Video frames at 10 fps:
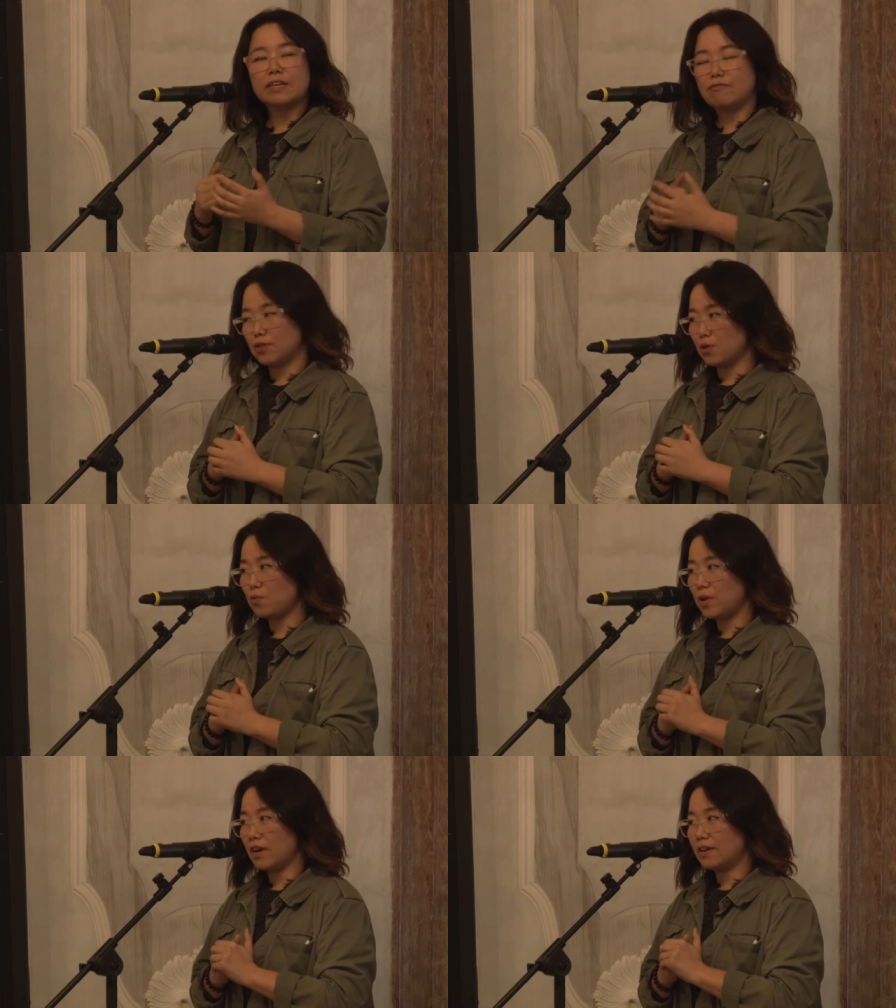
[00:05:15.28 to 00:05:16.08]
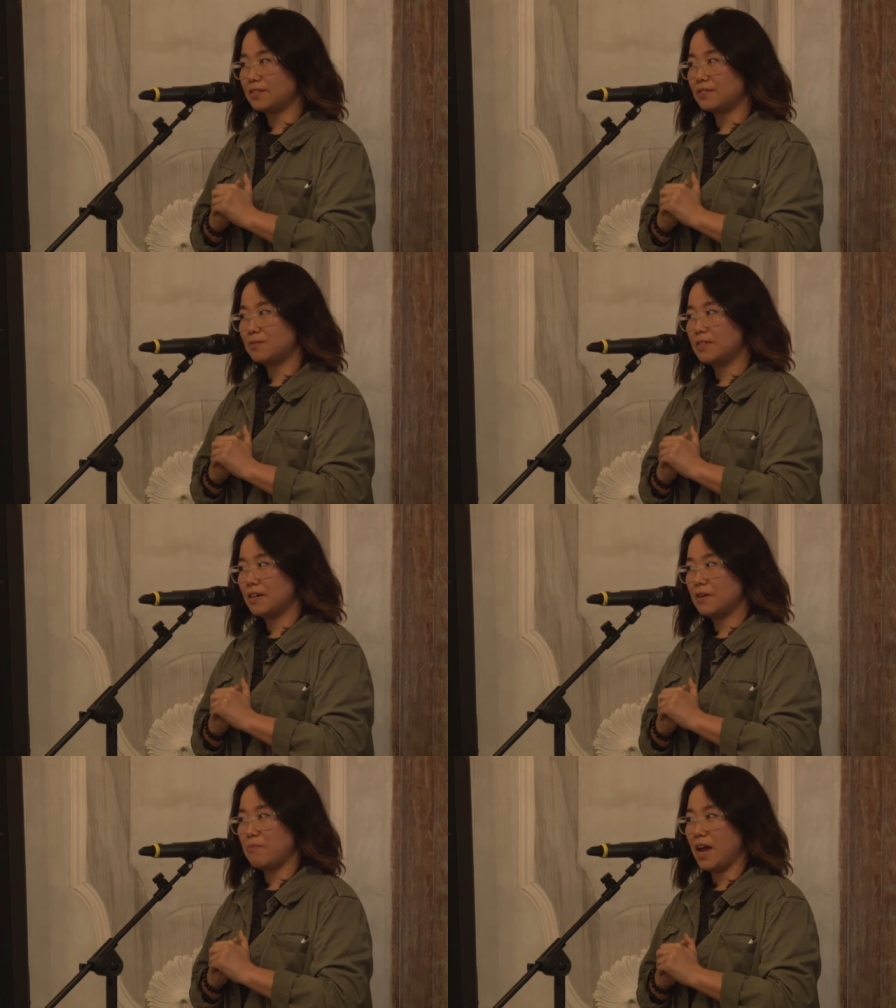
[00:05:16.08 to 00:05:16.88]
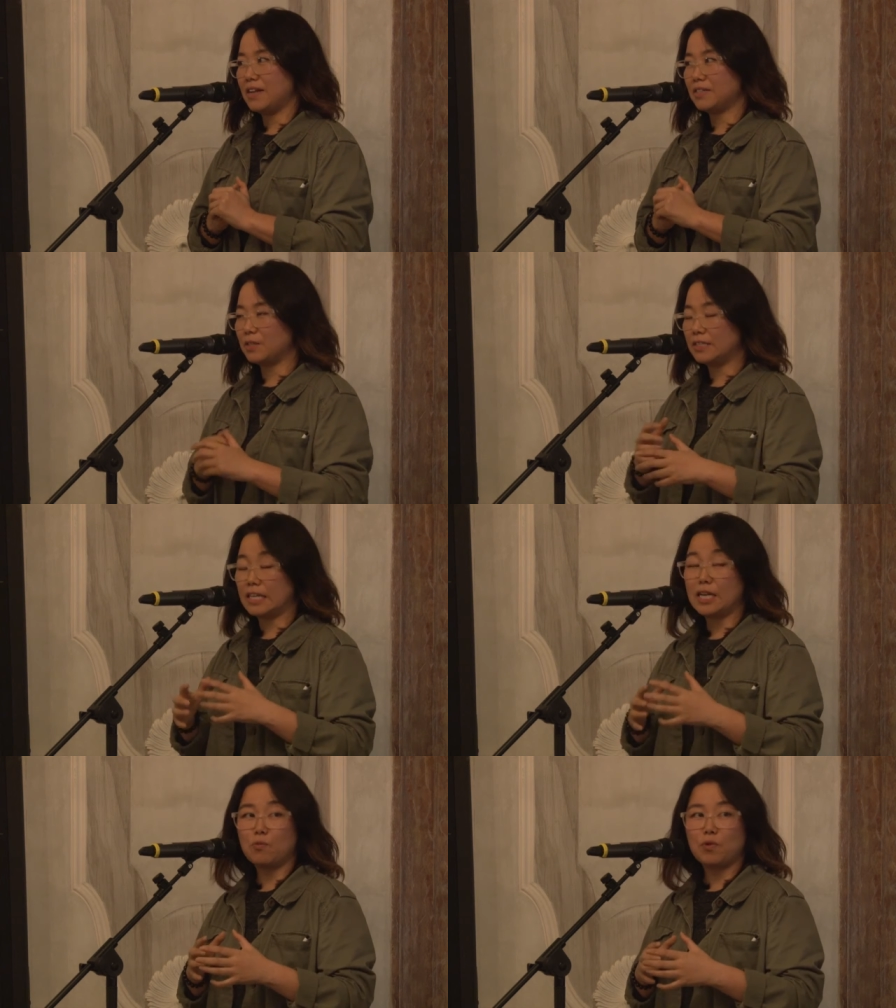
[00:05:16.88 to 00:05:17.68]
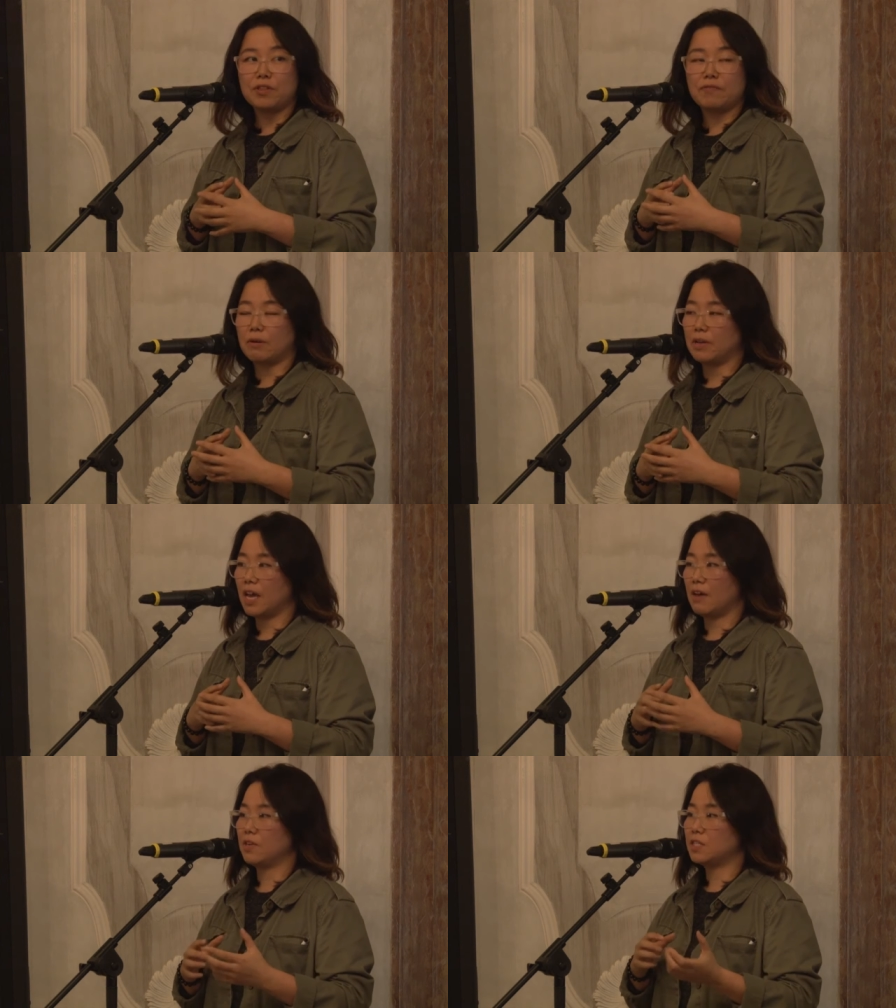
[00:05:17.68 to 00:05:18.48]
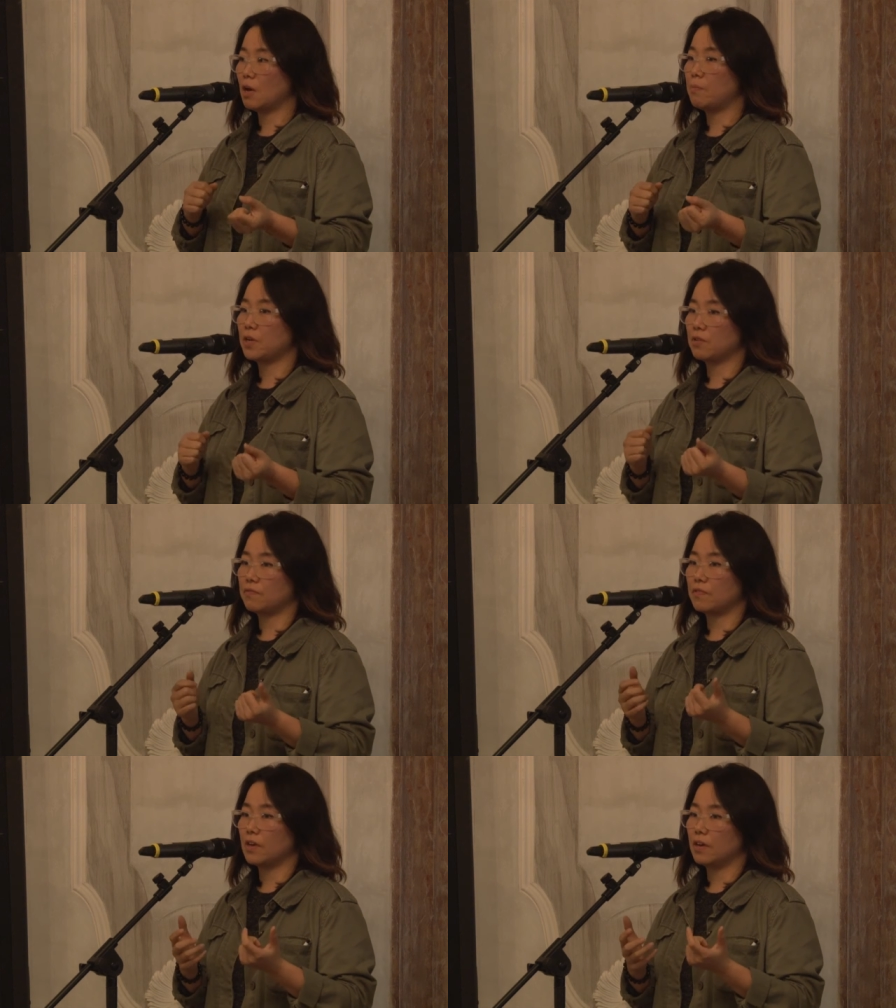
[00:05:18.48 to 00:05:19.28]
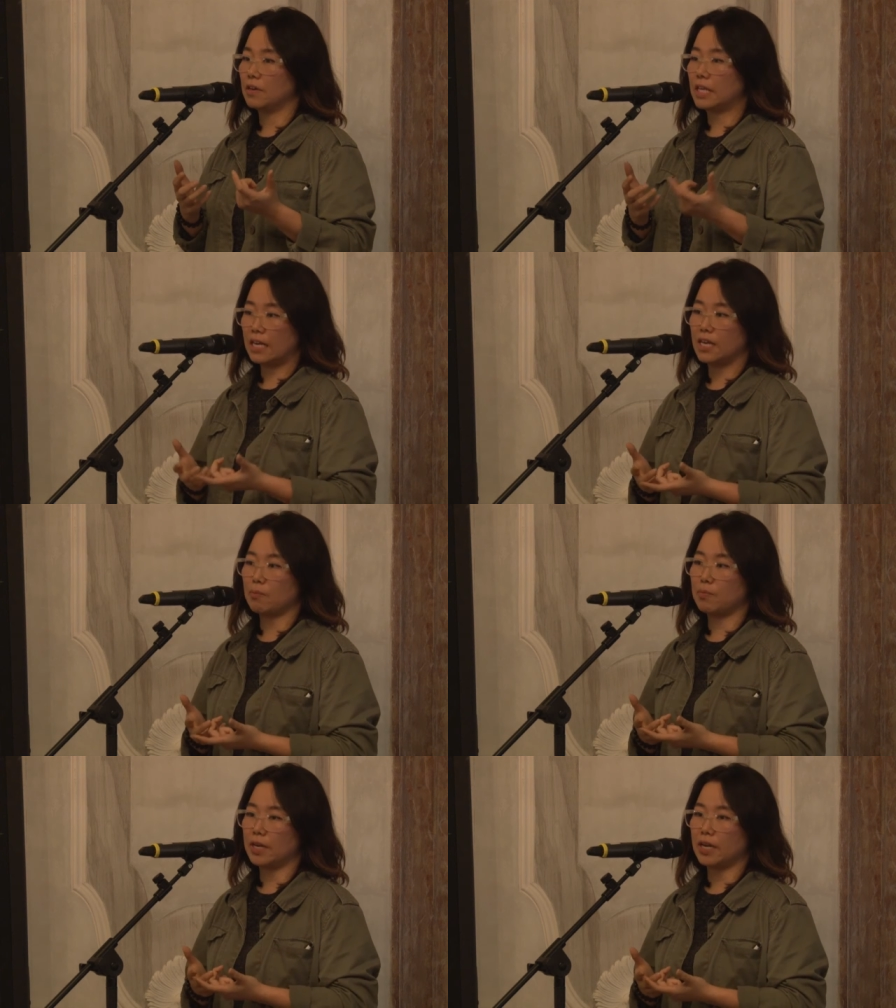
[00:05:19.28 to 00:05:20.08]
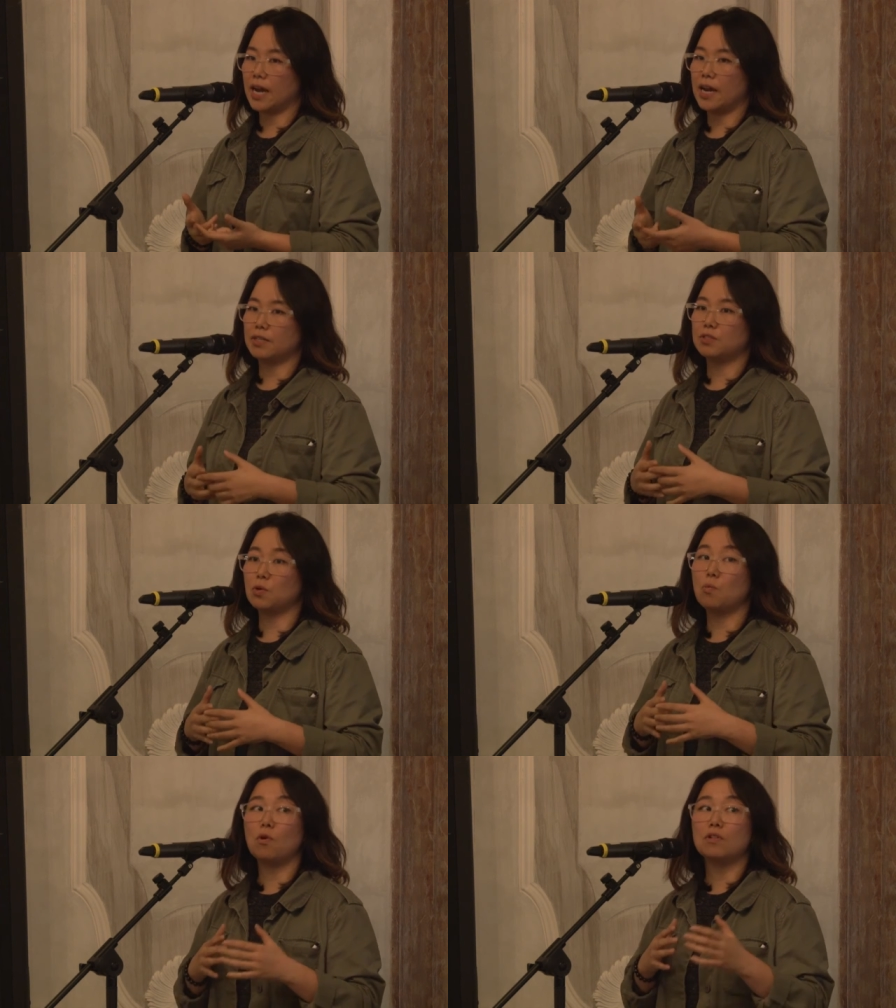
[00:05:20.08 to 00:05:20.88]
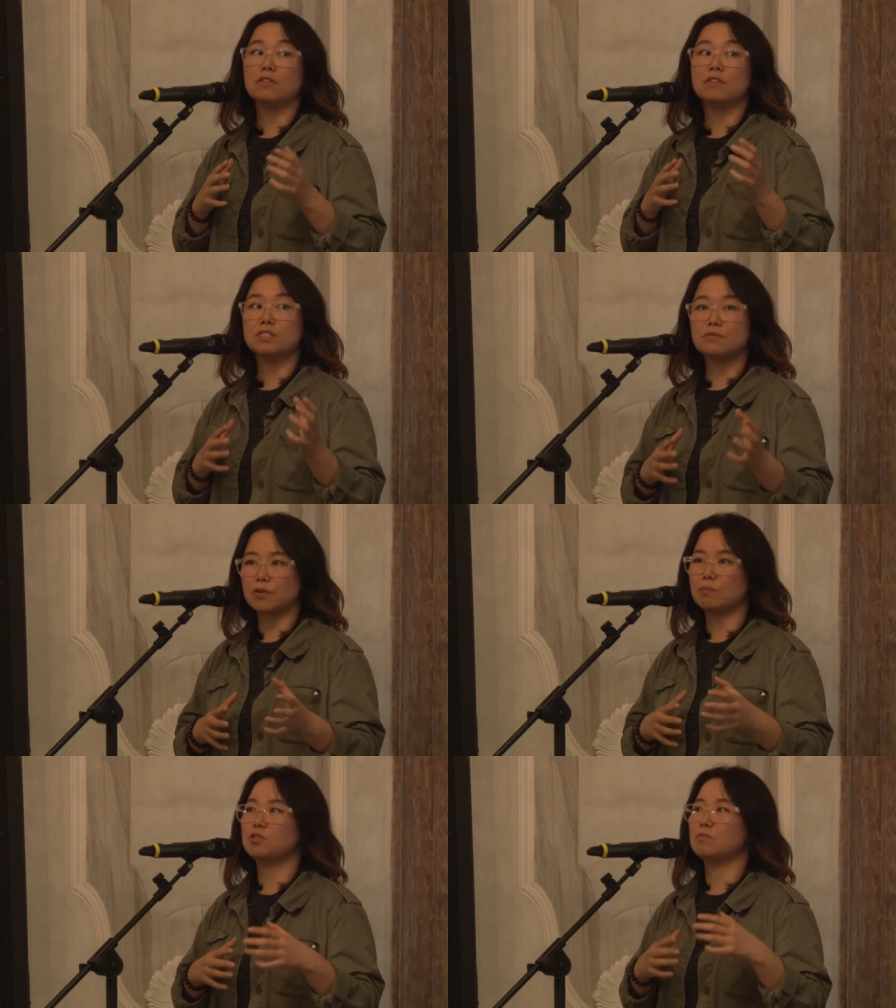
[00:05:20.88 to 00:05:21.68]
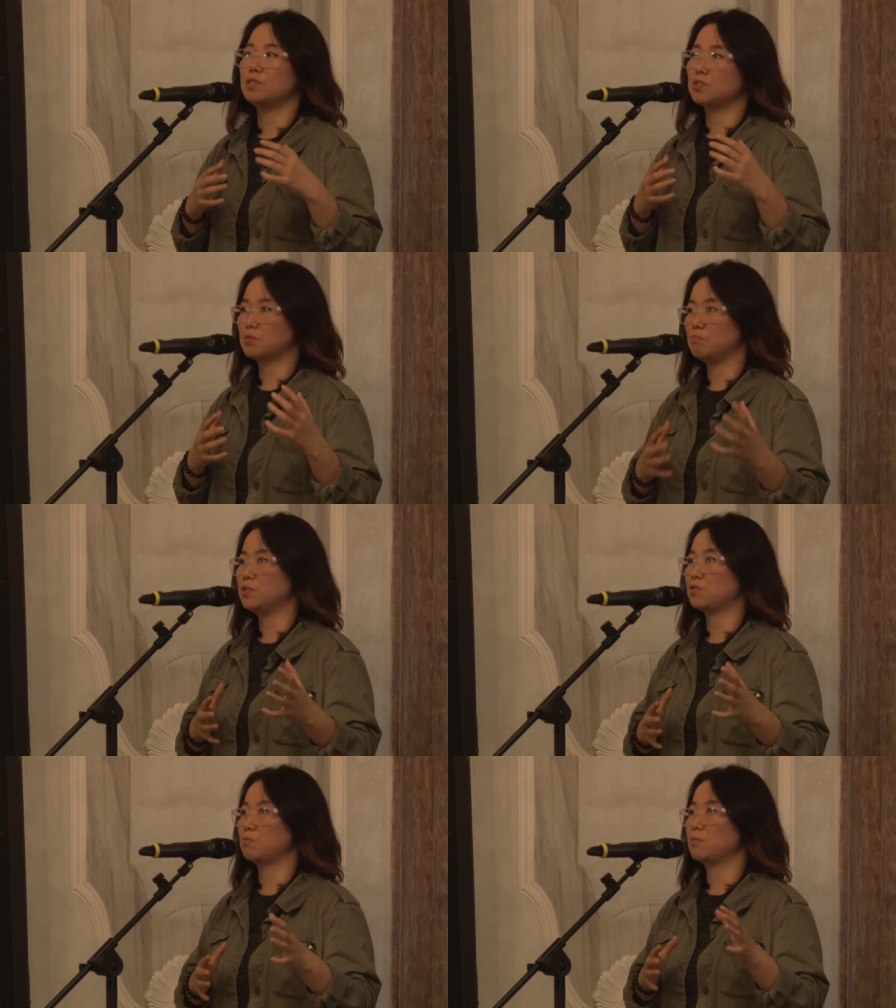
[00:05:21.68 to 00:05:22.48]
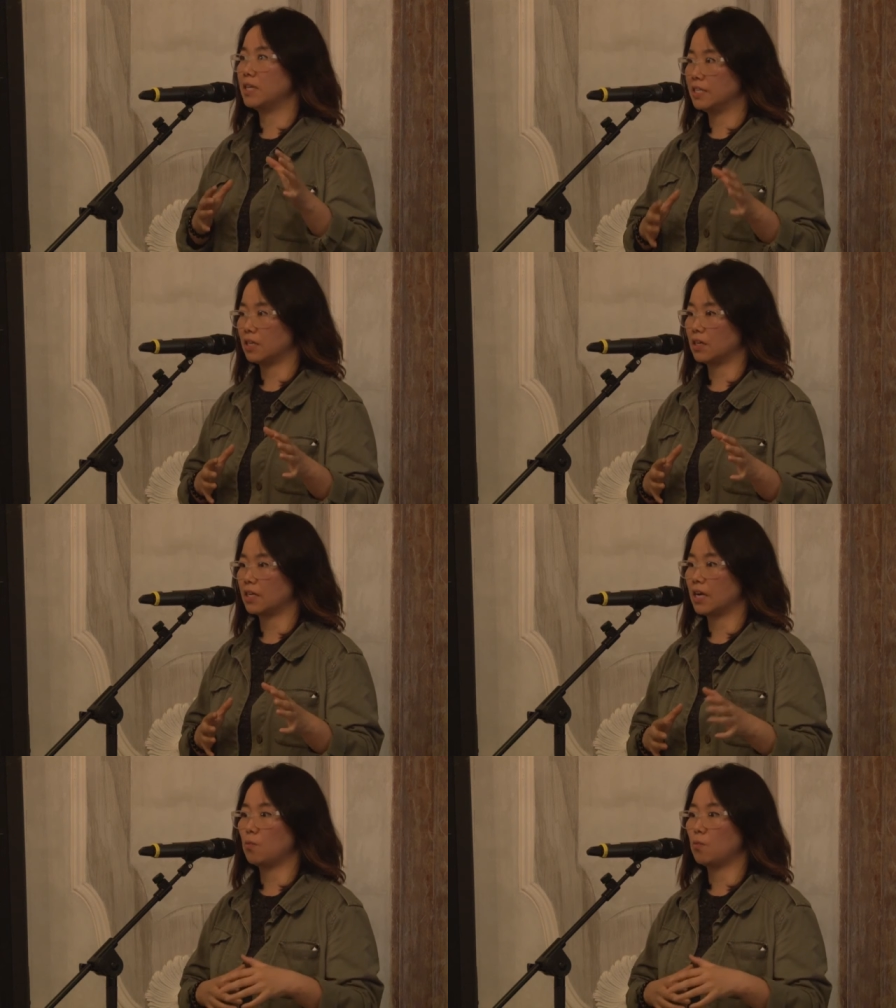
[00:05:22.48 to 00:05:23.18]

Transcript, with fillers: even though we are uh, man, dealing with a very heavy topic of uh, kidnapping, I don't want this film to be just miserable and dark.